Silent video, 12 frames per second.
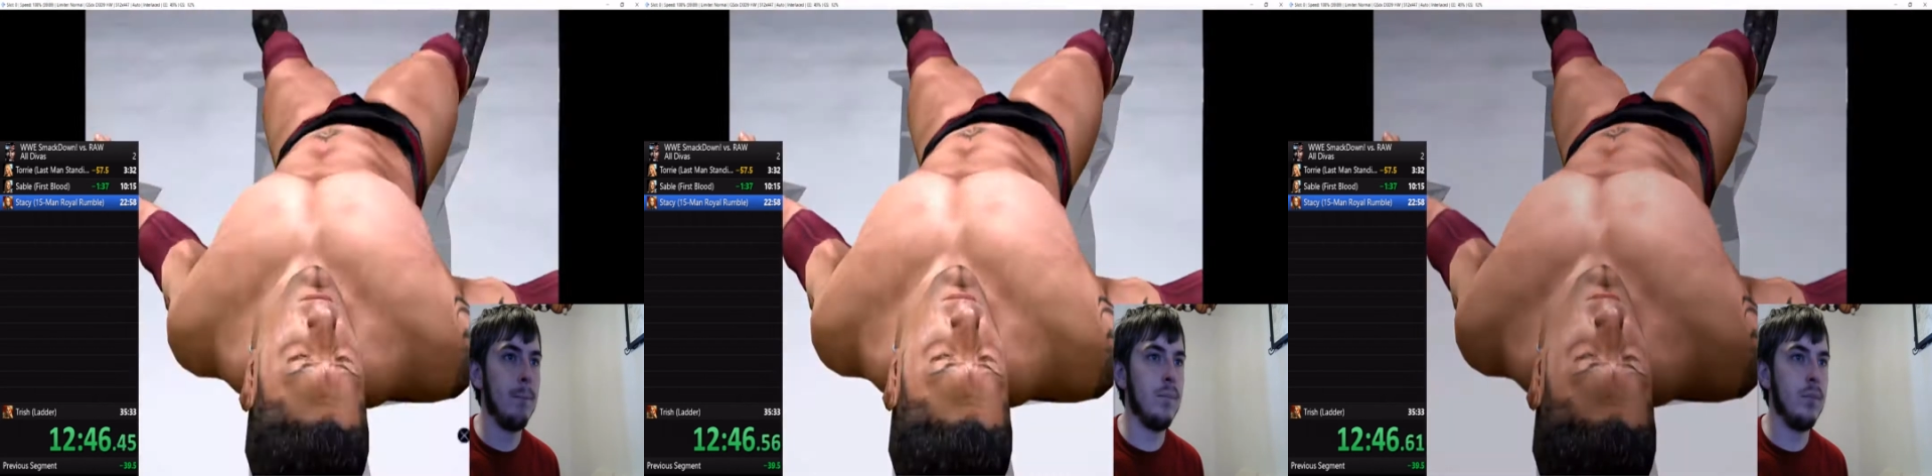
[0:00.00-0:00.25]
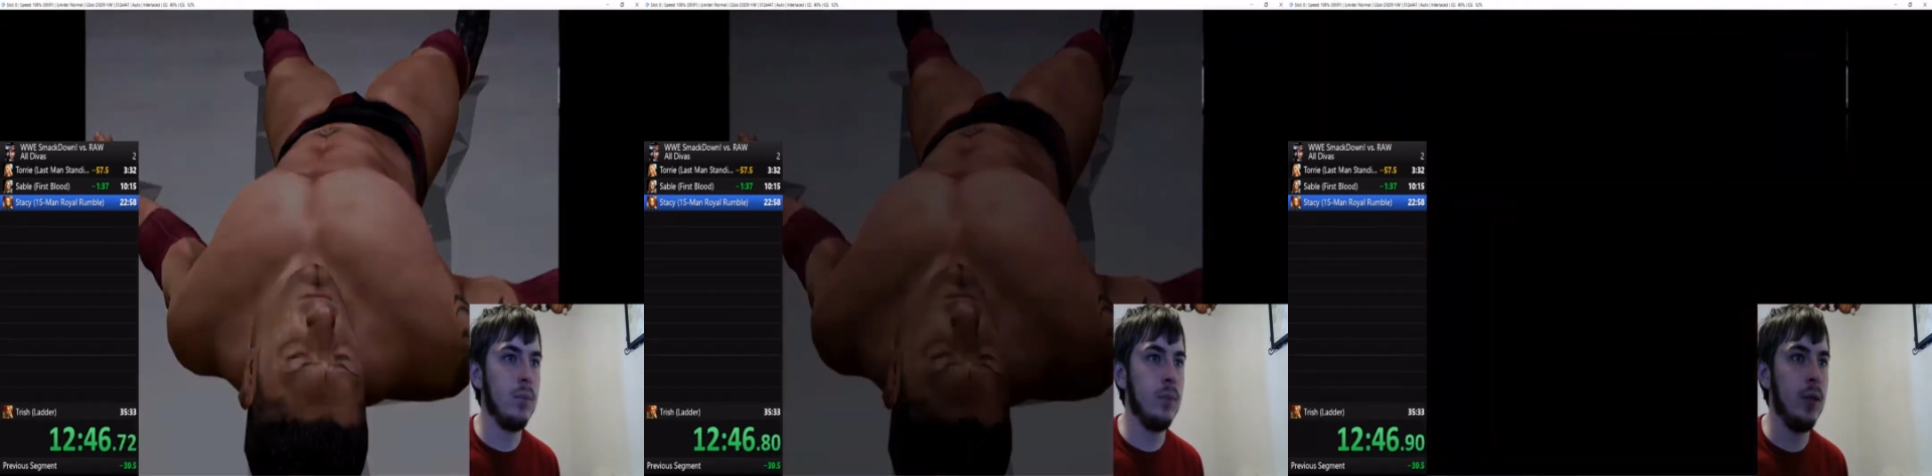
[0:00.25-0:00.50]

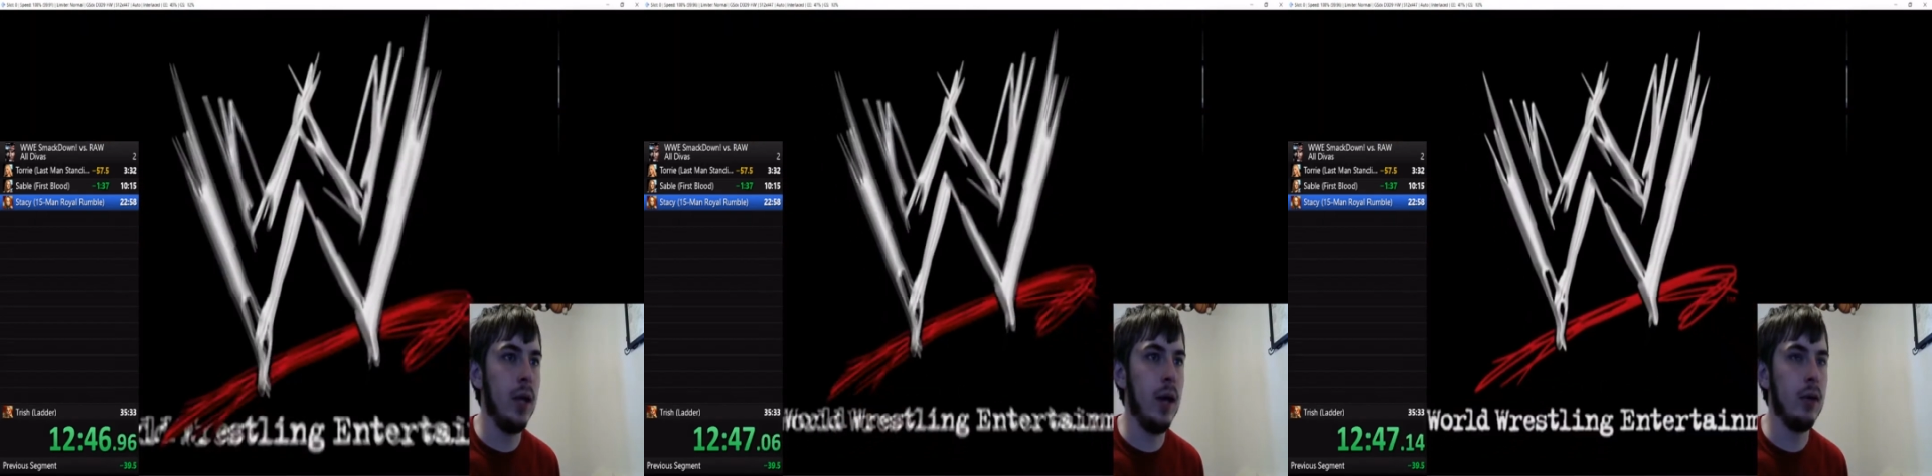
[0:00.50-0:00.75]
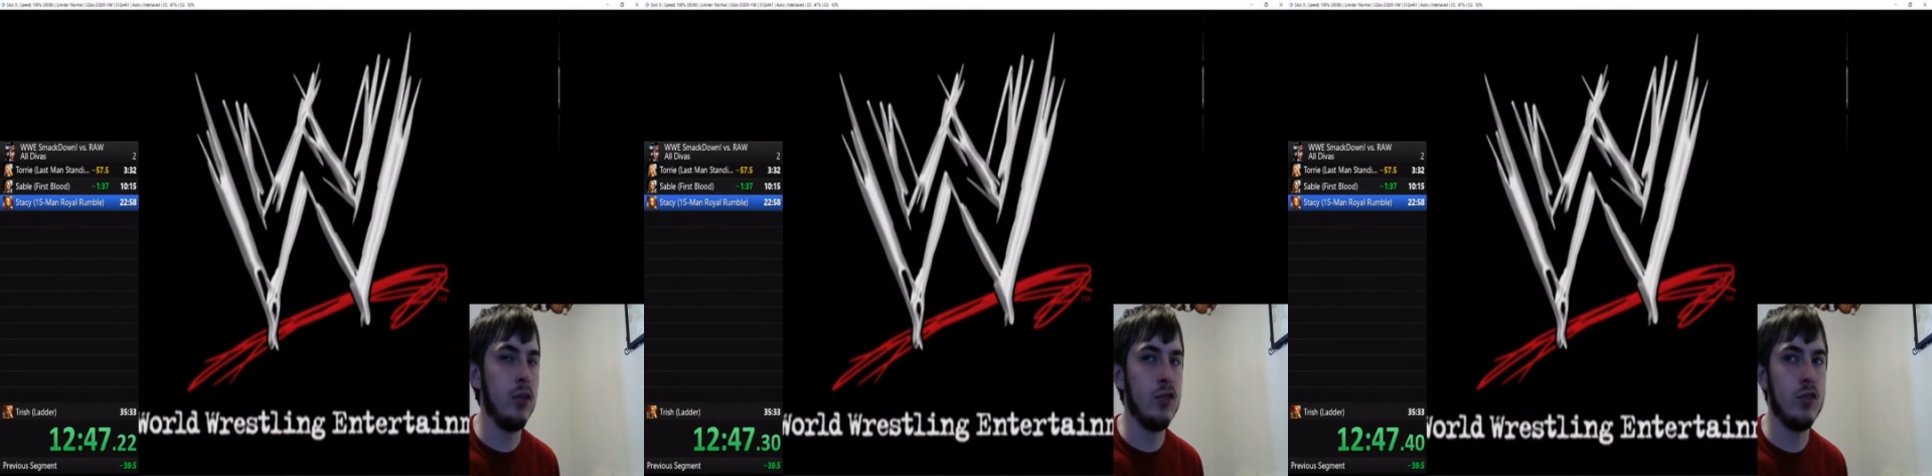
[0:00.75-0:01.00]
yeah,
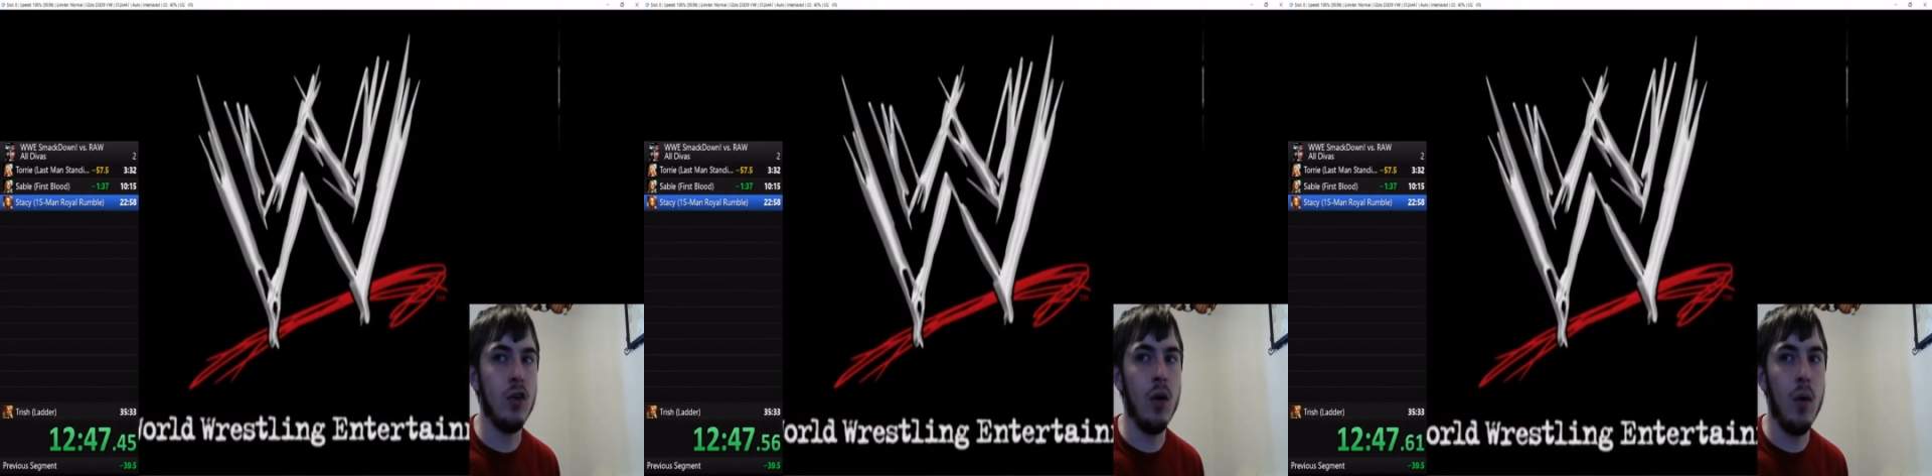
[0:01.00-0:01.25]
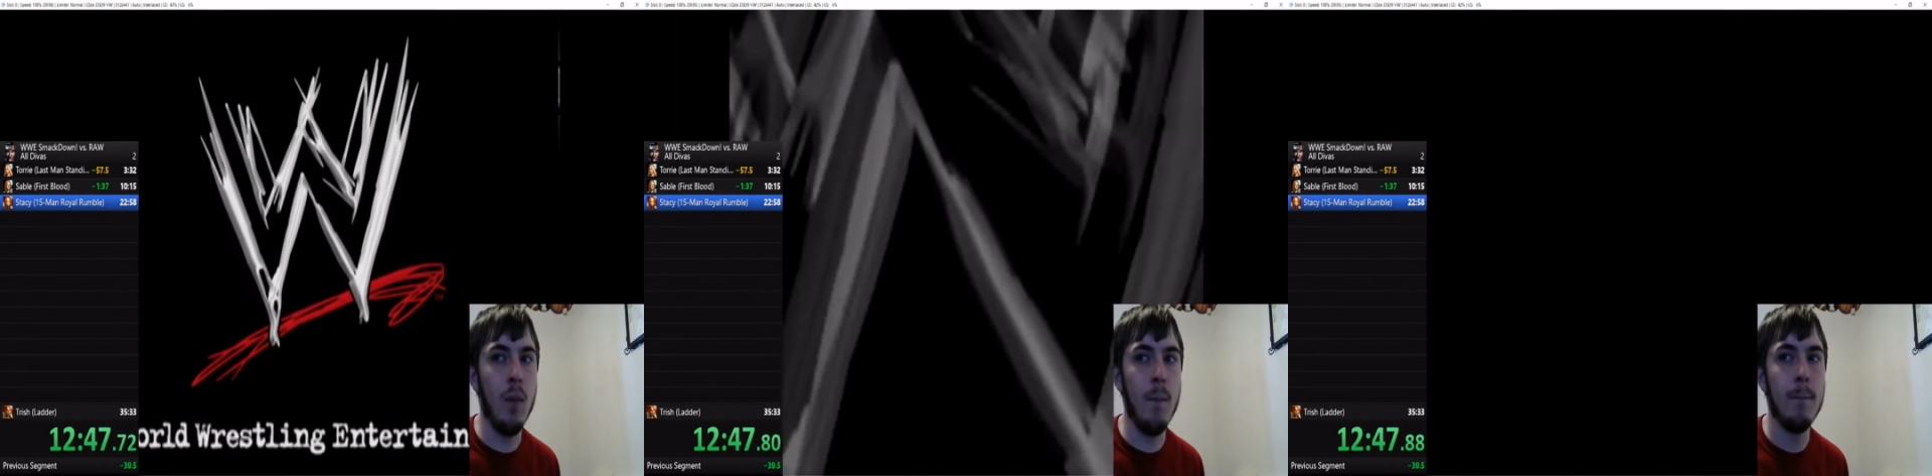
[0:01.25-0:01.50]
so
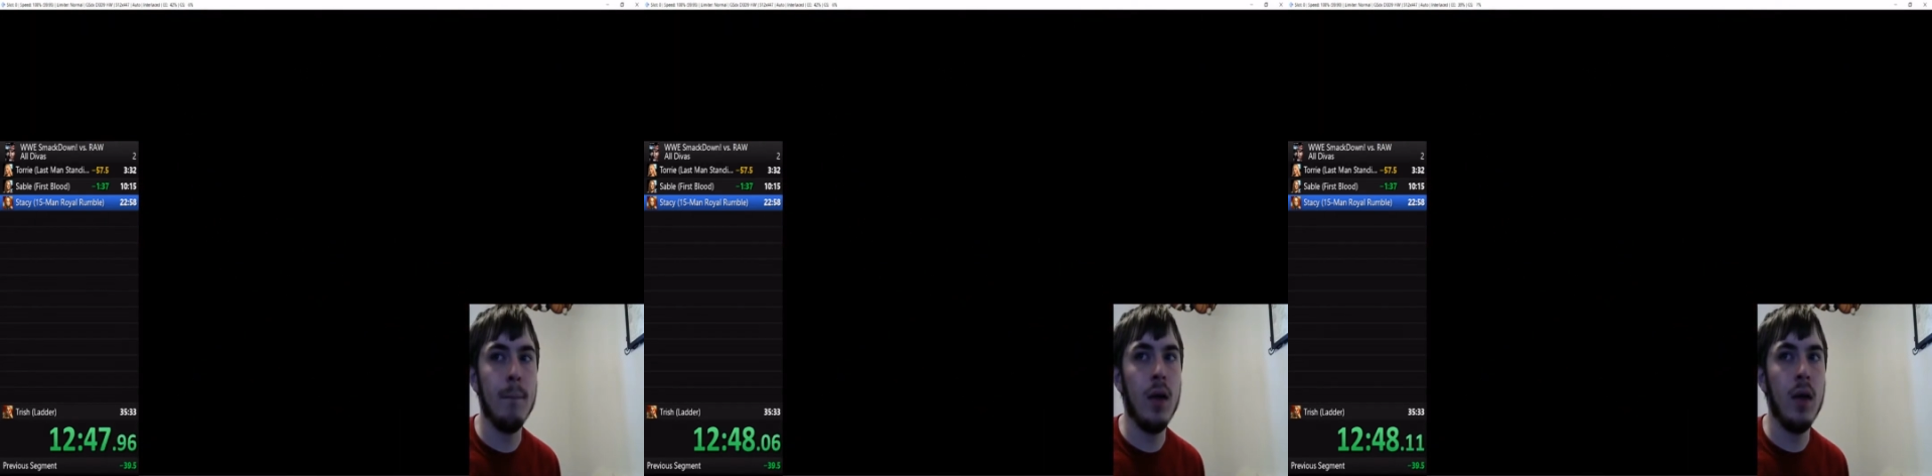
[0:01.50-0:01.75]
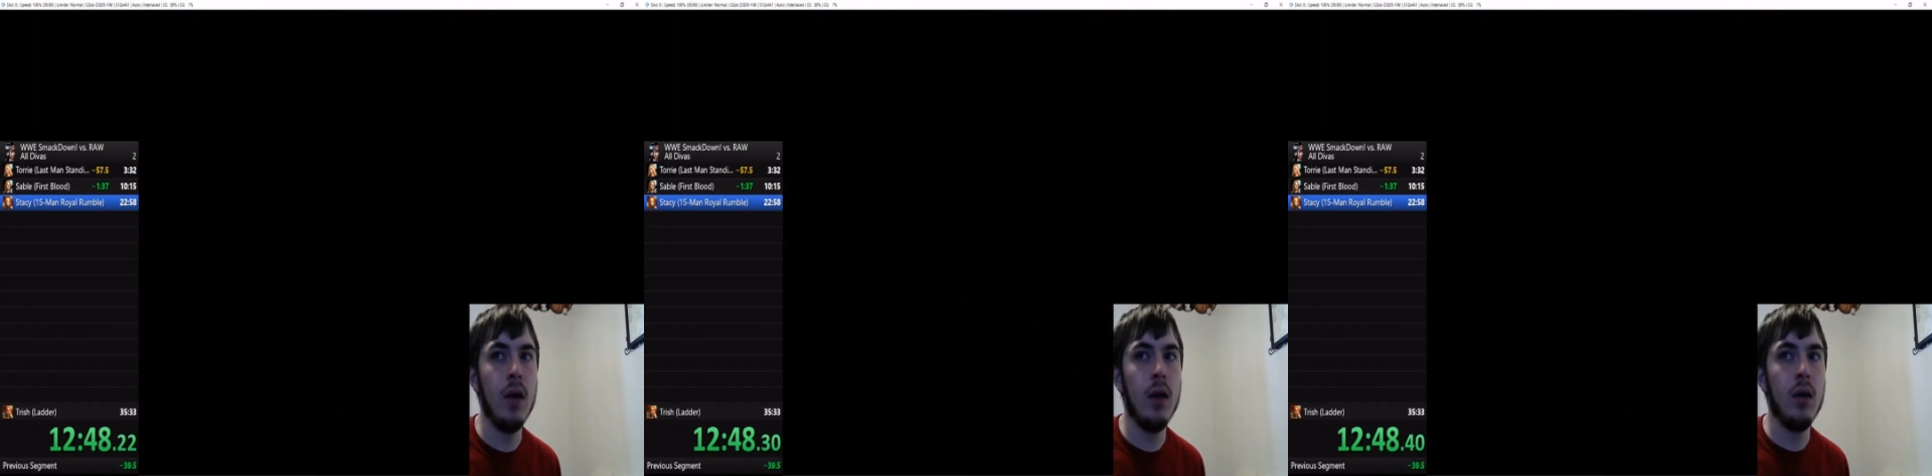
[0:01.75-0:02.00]

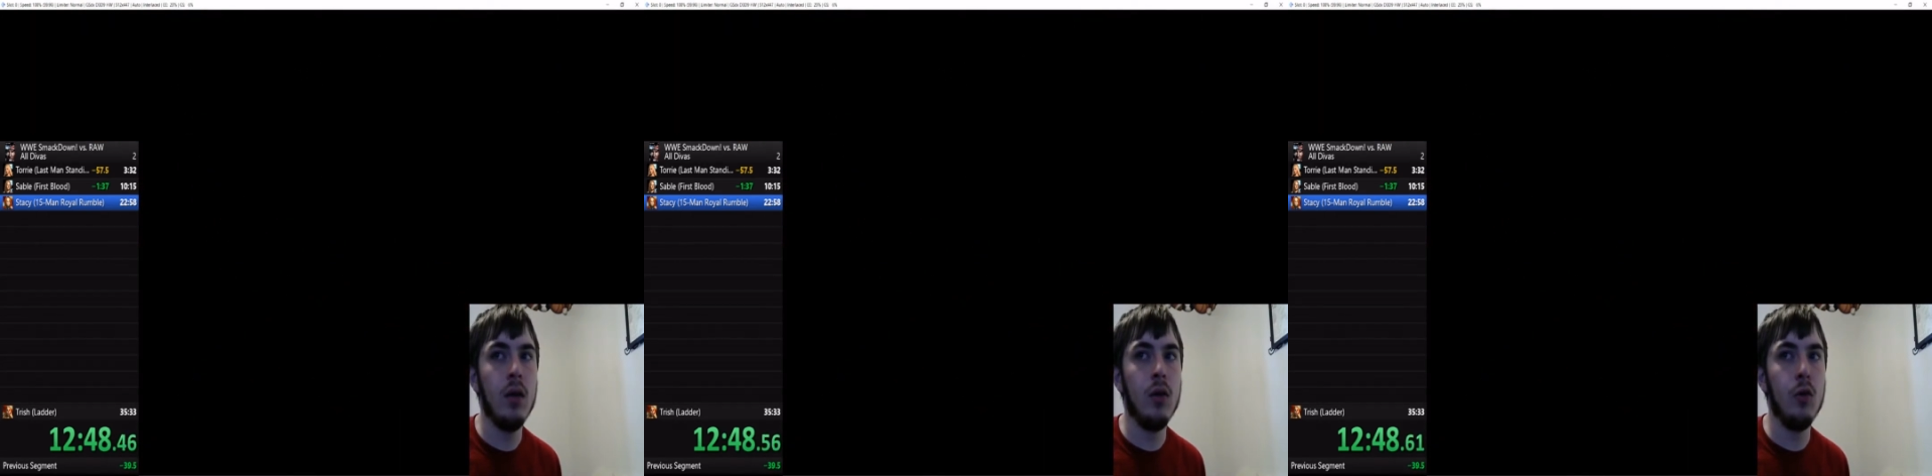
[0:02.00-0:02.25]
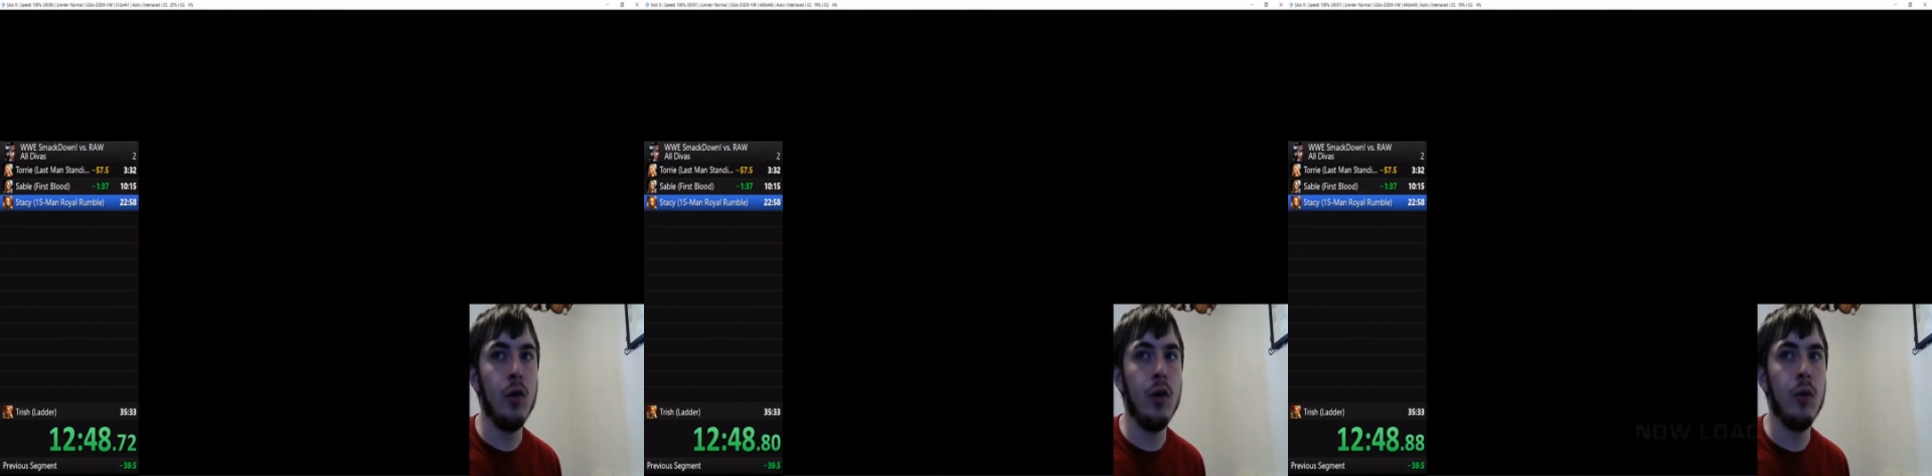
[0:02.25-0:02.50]
we